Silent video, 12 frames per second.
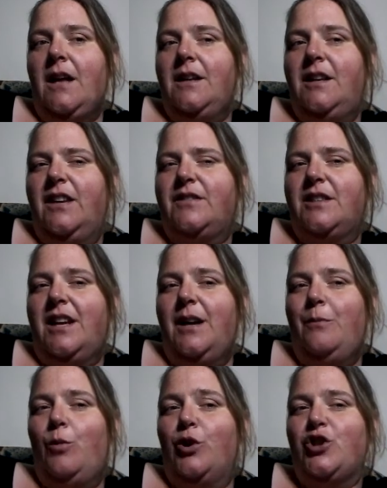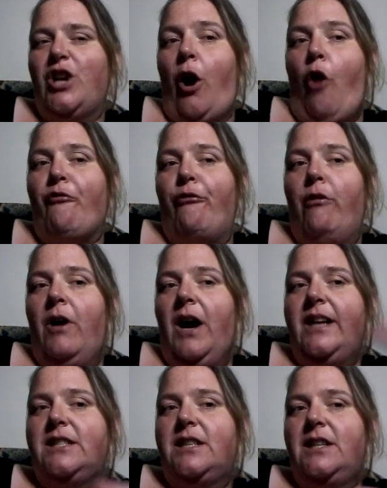You have to keep watching
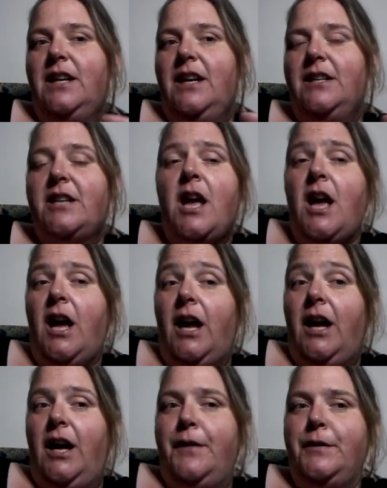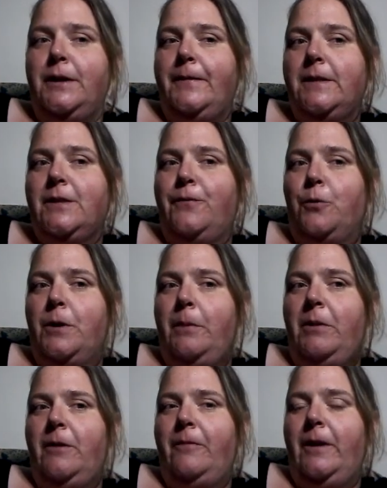right to the end. Even if it's a
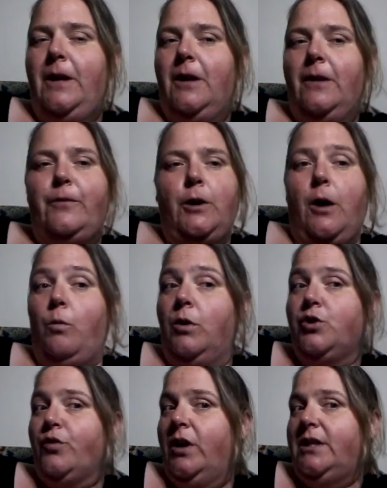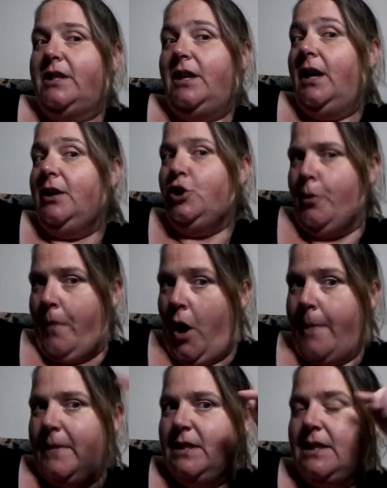40-minute video, if you don't watch right to the end, you
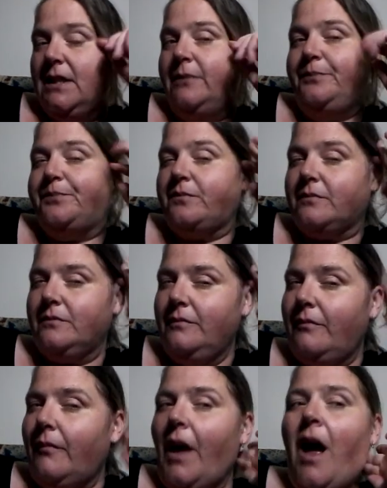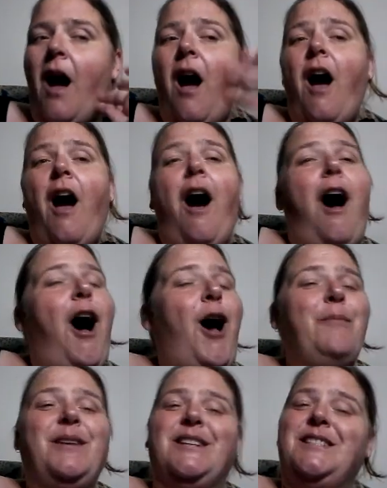might miss it.
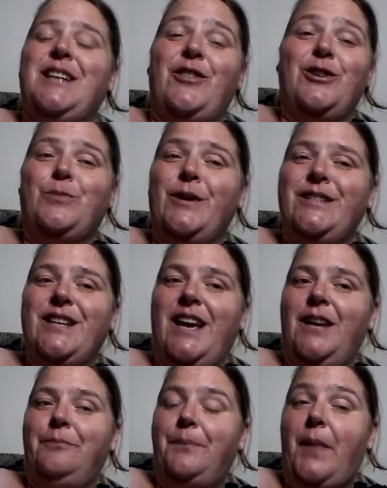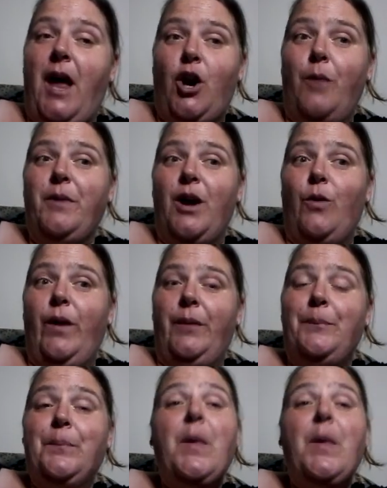I'm going to say those words again, and I'm going.